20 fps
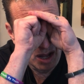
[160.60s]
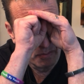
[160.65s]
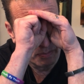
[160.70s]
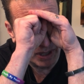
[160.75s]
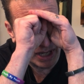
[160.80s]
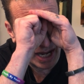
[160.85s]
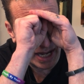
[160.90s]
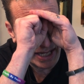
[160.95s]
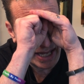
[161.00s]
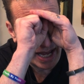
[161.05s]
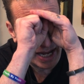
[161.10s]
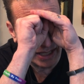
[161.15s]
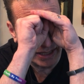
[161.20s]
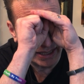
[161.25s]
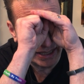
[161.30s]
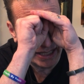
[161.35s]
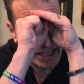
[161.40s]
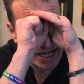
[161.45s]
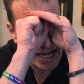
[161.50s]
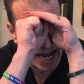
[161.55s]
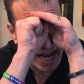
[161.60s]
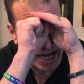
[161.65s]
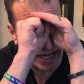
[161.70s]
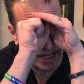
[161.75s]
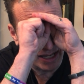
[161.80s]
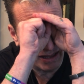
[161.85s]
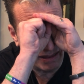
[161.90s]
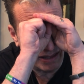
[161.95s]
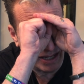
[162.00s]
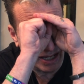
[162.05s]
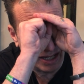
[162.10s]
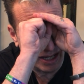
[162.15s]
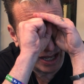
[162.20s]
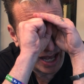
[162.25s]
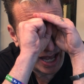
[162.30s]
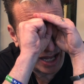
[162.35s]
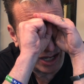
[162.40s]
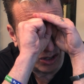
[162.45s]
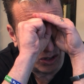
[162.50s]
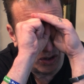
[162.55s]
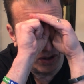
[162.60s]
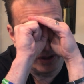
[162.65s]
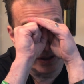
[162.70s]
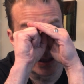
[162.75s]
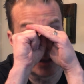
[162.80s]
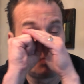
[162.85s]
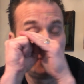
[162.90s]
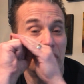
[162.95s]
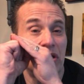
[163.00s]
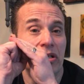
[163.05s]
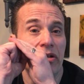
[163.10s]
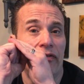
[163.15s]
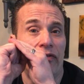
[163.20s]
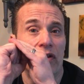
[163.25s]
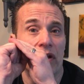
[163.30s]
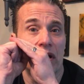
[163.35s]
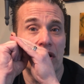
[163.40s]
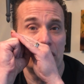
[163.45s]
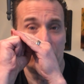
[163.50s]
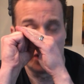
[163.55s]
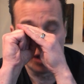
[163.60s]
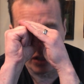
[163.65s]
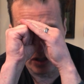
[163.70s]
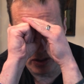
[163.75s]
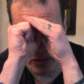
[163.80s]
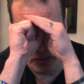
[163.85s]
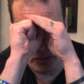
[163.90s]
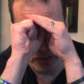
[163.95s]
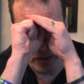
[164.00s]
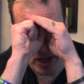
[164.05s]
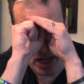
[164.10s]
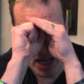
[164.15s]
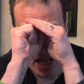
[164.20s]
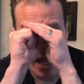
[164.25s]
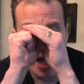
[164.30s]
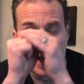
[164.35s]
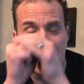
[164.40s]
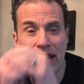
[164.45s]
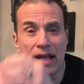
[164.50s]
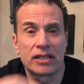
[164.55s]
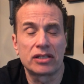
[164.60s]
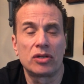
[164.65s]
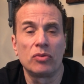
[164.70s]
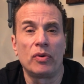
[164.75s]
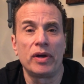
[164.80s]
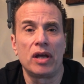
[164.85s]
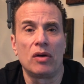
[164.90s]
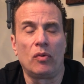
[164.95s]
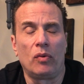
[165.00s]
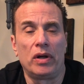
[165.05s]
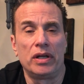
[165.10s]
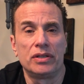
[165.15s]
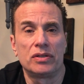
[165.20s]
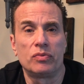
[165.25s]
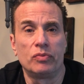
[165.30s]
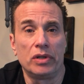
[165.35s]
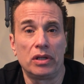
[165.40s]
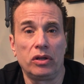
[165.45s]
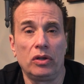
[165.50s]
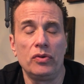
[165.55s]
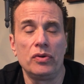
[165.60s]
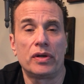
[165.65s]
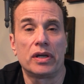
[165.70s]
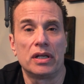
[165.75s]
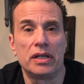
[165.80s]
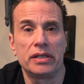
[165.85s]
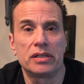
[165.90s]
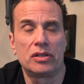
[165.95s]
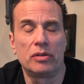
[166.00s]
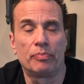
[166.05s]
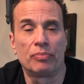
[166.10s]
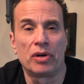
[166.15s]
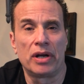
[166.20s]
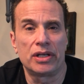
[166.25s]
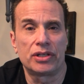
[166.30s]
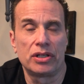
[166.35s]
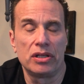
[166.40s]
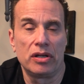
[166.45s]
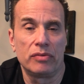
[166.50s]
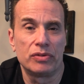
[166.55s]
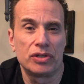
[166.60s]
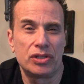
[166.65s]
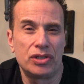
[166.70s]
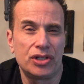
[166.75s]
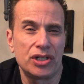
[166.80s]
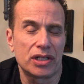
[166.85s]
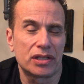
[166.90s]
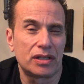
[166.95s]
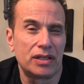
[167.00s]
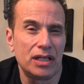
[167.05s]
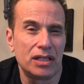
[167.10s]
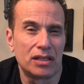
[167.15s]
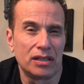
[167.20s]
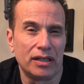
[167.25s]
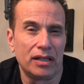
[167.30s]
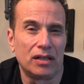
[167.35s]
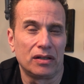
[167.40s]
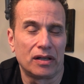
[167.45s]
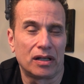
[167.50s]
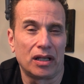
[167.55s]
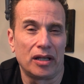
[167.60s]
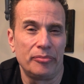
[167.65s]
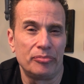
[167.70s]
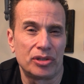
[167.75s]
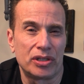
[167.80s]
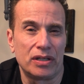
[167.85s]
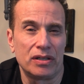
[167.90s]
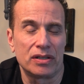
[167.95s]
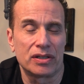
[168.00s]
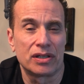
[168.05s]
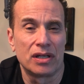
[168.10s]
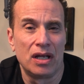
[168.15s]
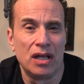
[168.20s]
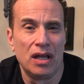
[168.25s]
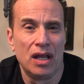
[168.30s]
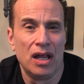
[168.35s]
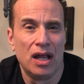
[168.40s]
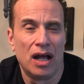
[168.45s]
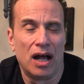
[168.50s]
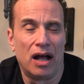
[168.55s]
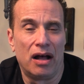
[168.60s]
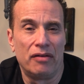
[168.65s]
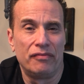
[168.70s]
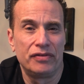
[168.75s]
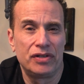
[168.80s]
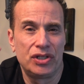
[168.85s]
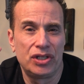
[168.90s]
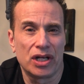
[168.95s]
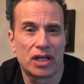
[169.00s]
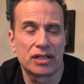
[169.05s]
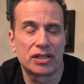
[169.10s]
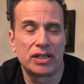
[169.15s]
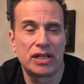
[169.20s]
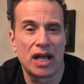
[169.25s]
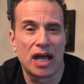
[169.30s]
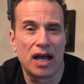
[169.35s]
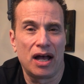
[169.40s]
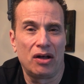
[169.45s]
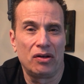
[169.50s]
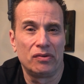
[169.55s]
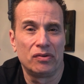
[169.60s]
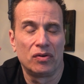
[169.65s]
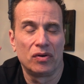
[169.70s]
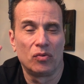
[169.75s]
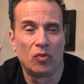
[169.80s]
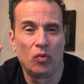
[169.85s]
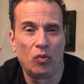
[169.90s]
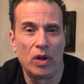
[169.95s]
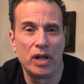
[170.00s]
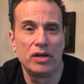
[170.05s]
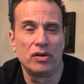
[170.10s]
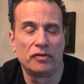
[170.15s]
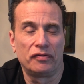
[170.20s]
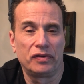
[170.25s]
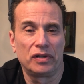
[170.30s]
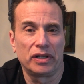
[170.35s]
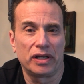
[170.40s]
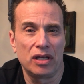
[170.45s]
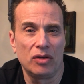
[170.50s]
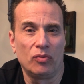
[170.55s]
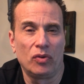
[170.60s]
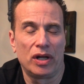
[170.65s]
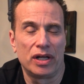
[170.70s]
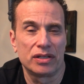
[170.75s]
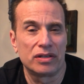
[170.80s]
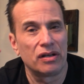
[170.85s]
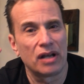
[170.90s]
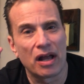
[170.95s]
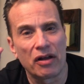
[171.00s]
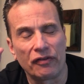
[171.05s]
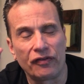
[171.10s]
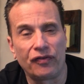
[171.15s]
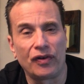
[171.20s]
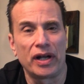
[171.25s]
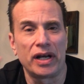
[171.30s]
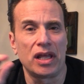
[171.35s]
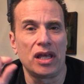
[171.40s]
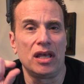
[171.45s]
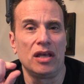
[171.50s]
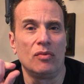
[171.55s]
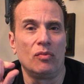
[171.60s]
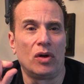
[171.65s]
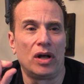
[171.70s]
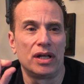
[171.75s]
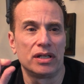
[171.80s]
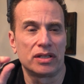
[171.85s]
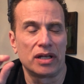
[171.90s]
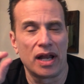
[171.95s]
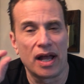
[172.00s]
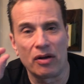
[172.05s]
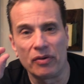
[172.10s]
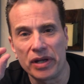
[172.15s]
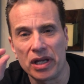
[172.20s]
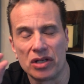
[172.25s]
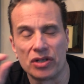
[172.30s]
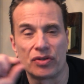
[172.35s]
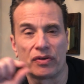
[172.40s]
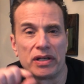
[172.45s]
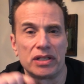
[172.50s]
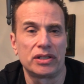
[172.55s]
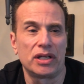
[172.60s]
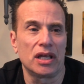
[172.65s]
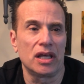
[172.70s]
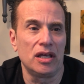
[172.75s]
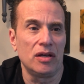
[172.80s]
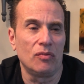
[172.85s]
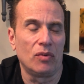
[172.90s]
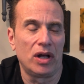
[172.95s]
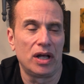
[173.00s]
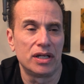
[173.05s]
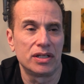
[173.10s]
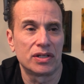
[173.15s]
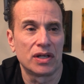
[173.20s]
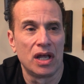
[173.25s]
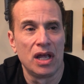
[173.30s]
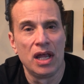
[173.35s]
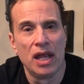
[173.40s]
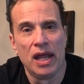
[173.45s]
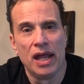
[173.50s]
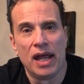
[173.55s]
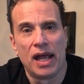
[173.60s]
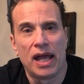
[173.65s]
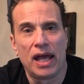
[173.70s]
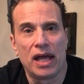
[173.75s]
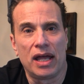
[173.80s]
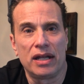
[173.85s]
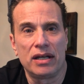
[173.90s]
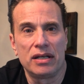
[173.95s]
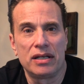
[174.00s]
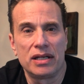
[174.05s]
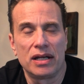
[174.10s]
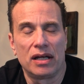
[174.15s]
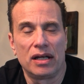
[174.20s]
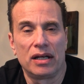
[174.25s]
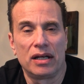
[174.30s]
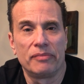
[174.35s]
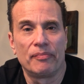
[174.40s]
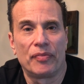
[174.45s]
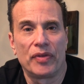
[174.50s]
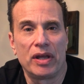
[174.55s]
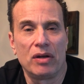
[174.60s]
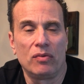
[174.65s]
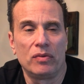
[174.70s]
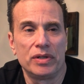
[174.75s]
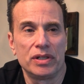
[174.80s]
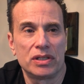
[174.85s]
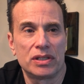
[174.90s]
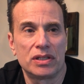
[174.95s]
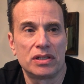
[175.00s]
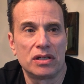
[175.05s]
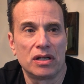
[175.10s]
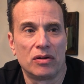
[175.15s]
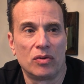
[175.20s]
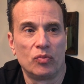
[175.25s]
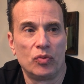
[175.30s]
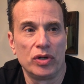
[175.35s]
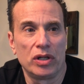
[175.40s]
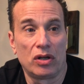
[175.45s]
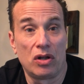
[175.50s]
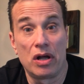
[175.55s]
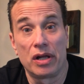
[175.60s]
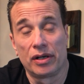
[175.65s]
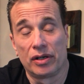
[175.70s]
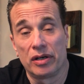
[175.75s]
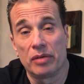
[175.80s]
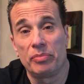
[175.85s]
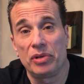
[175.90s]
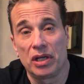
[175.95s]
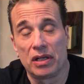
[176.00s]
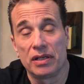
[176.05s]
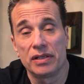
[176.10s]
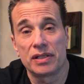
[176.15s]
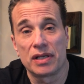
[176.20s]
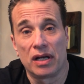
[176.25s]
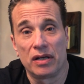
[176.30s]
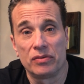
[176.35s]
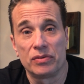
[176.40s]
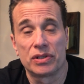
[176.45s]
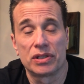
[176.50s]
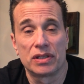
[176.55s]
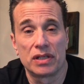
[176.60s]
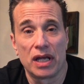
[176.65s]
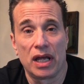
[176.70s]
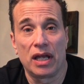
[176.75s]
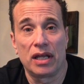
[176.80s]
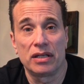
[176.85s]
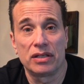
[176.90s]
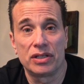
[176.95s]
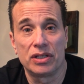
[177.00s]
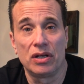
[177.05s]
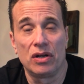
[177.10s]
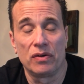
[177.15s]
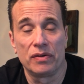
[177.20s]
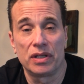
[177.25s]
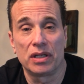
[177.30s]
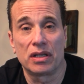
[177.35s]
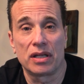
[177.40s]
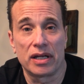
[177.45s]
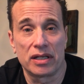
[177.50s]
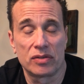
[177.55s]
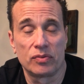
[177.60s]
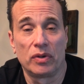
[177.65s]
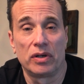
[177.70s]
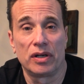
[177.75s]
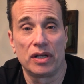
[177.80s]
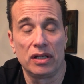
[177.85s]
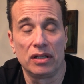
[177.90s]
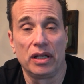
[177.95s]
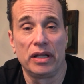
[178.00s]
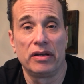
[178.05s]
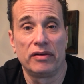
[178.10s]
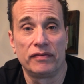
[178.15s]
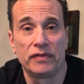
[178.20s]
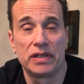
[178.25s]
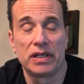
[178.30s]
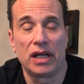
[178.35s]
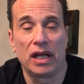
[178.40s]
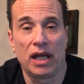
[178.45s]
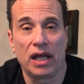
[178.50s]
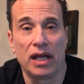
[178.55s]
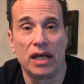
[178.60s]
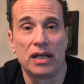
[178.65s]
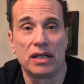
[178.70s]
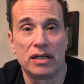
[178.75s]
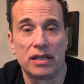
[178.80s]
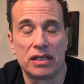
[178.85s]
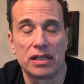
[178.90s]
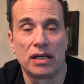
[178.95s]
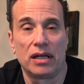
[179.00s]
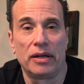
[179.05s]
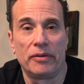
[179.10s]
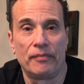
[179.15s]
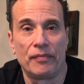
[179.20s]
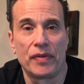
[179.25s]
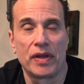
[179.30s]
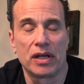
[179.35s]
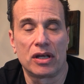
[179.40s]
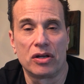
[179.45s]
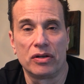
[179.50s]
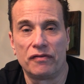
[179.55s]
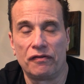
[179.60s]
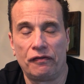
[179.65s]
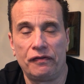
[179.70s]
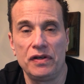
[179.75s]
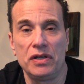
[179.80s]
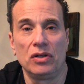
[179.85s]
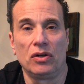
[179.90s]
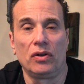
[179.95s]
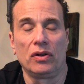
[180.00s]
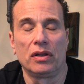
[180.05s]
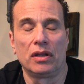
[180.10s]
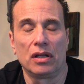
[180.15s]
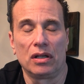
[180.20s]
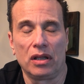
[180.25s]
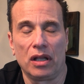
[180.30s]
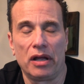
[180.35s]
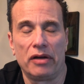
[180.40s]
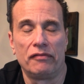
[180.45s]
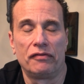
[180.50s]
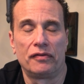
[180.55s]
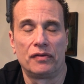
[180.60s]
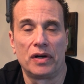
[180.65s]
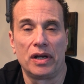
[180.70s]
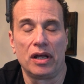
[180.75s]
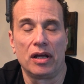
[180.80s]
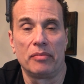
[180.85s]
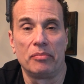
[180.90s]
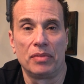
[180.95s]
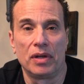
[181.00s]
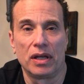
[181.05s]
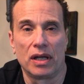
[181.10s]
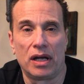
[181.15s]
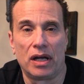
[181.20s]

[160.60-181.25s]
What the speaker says: But I can't see anything at all specific to you. And that's the way it was with Luke in his depression. There was just these little glimpses of just how wonderful he was and how funny he was and how interesting he was. And it was a real honor to be in his house and to know that that's where he lived. And I could feel the love for him.